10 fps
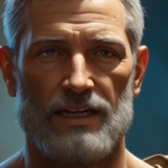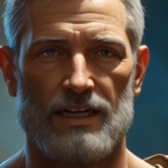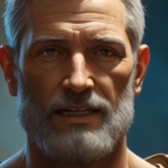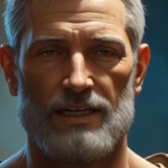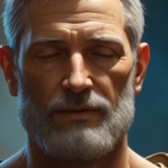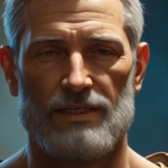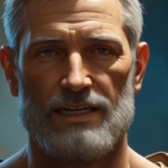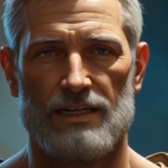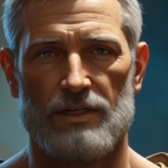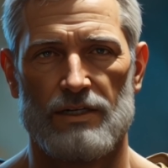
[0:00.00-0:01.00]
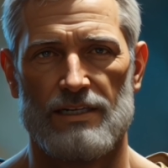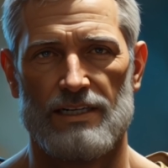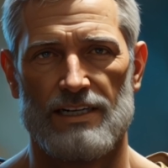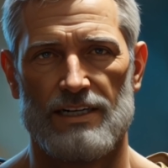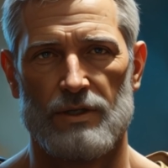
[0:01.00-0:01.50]
A deep thinker
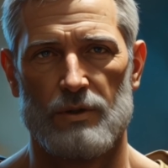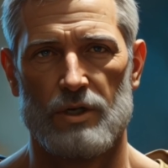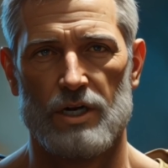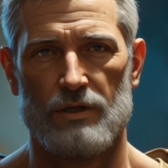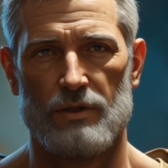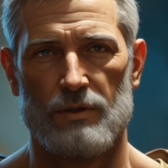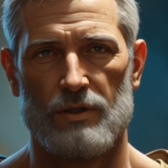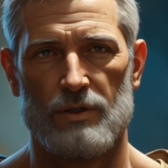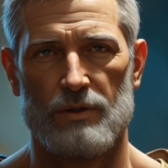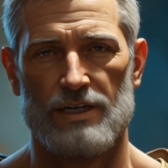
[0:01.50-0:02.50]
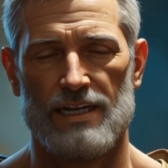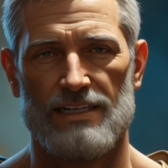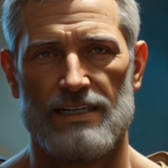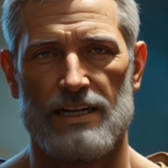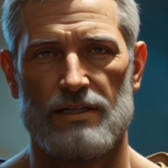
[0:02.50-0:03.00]
doesn't need to argue to
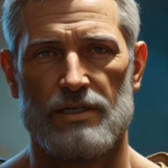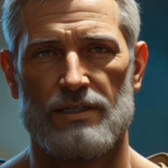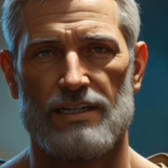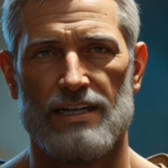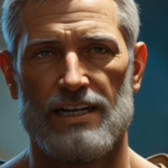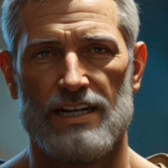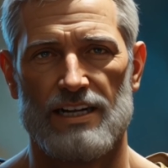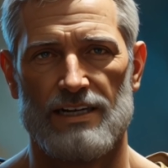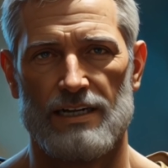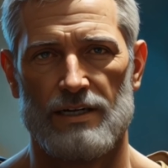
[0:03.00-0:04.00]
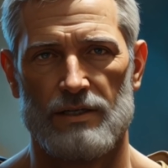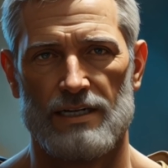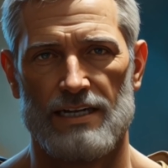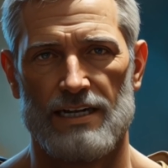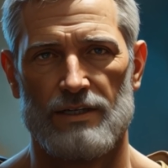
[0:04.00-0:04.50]
create tension. They
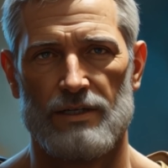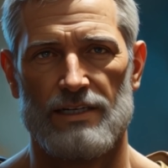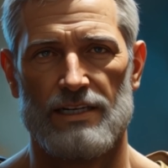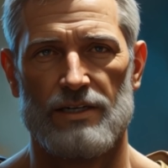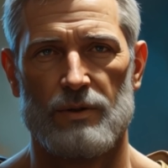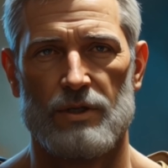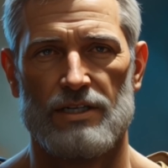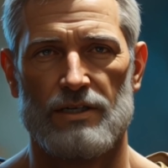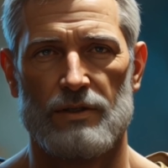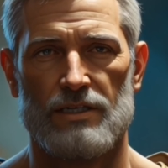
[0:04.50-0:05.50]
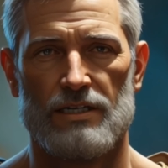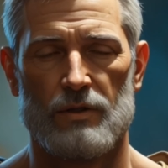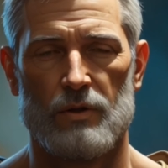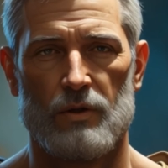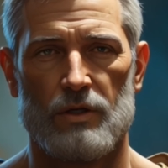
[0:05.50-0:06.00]
only need to see what others
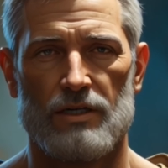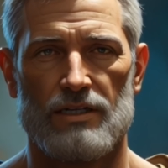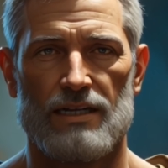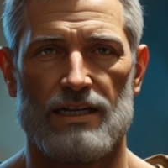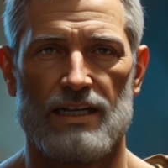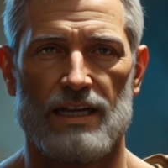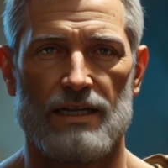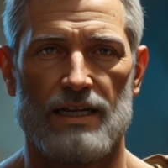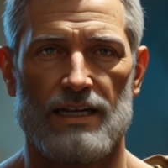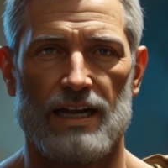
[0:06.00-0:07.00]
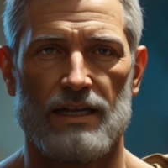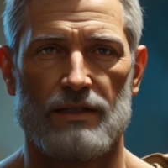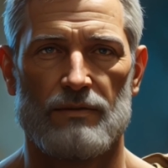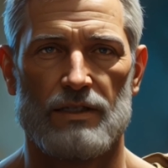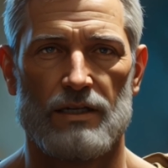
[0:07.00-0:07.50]
ignore, and that kind
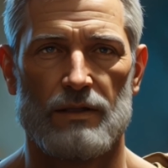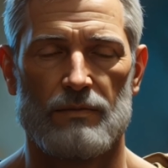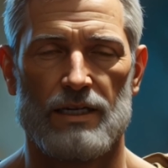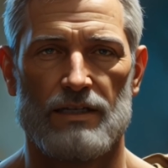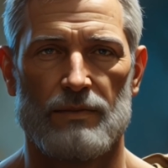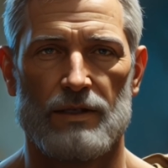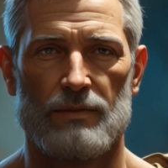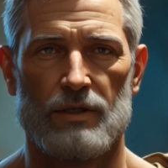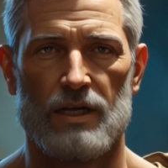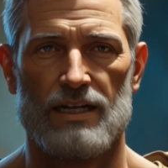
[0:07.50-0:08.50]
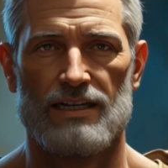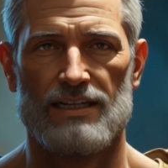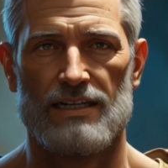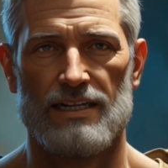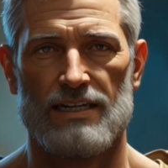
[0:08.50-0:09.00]
of vision makes people
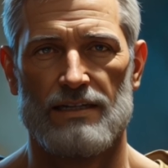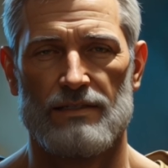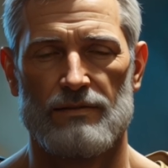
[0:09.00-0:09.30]
uneasy.